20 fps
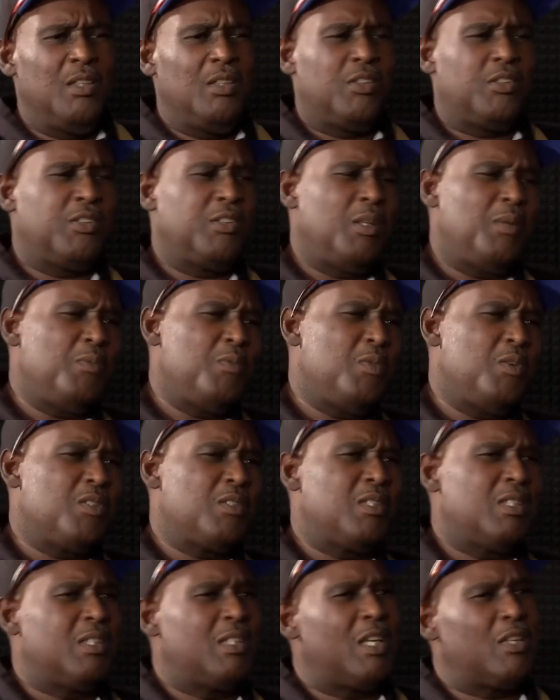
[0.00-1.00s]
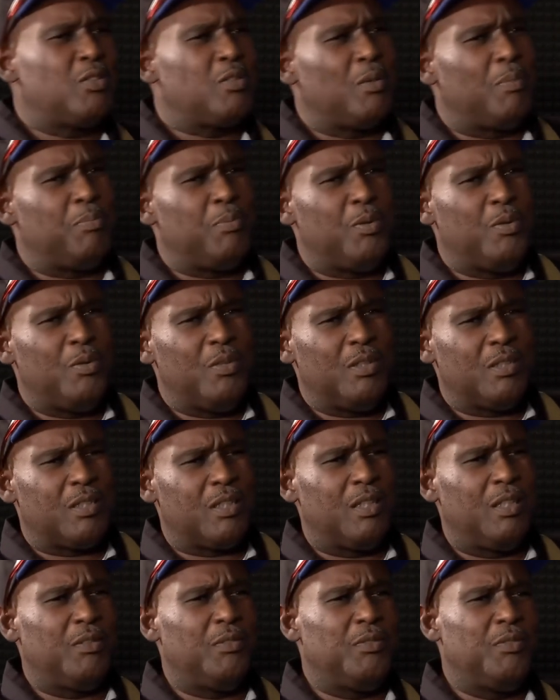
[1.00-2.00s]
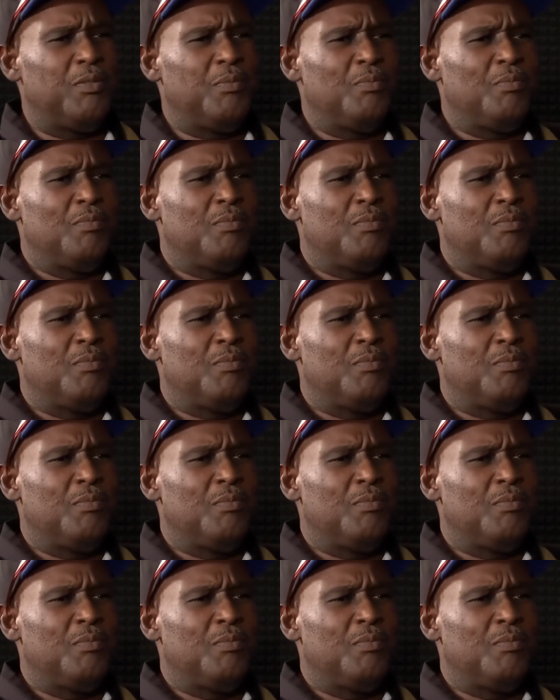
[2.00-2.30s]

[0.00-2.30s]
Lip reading: Some wasn't that supportive,